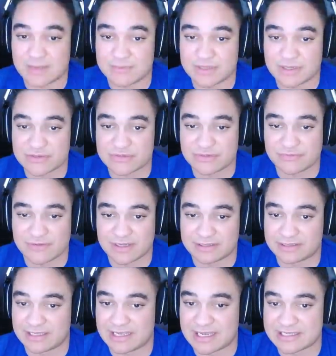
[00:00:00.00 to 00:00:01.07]
because of the fact
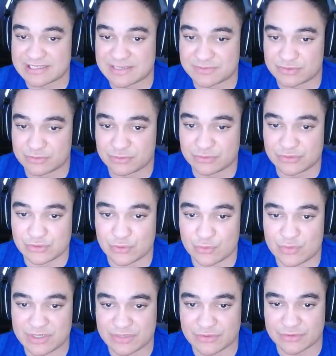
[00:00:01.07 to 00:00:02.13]
that it has absolutely no
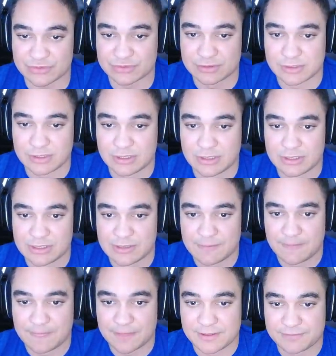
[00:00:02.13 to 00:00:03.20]
recoil.
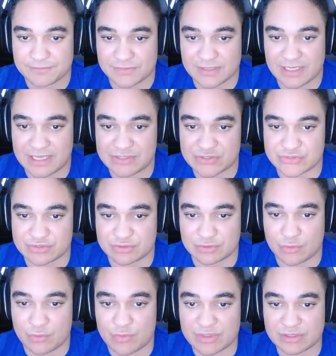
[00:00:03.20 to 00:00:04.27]
And just
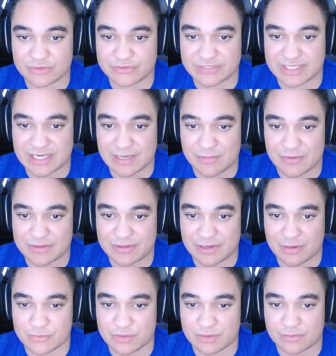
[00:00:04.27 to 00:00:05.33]
the reload time right
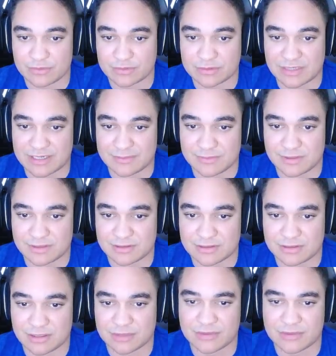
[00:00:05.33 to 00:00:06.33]
there on